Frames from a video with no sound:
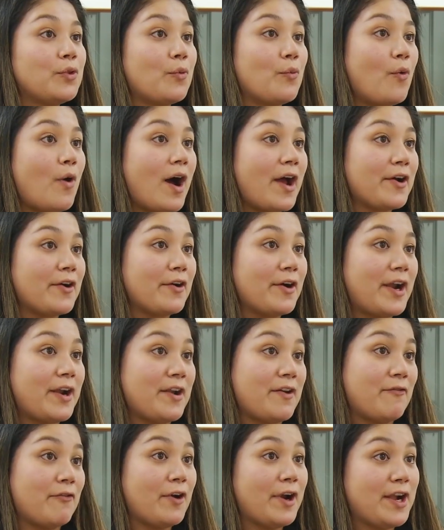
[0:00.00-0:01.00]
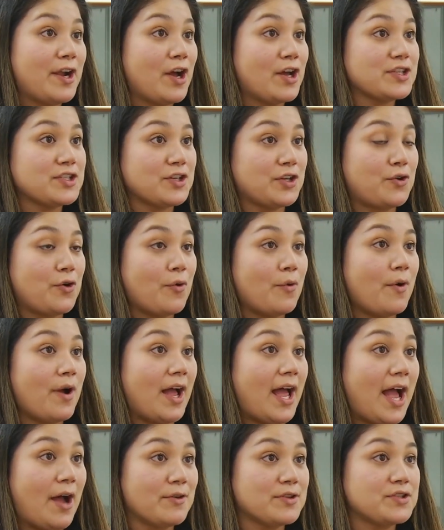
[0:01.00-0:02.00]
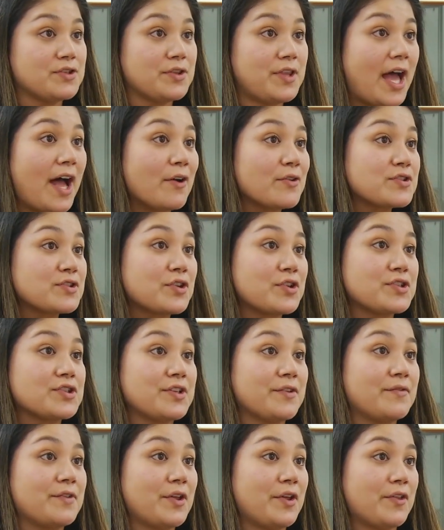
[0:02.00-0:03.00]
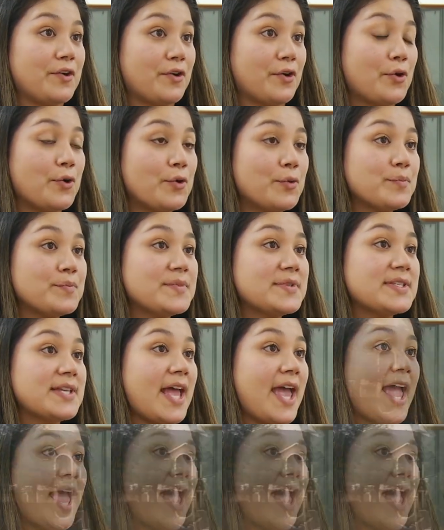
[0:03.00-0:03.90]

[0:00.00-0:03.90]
the water for it not to go out to the outskirts of the other homes.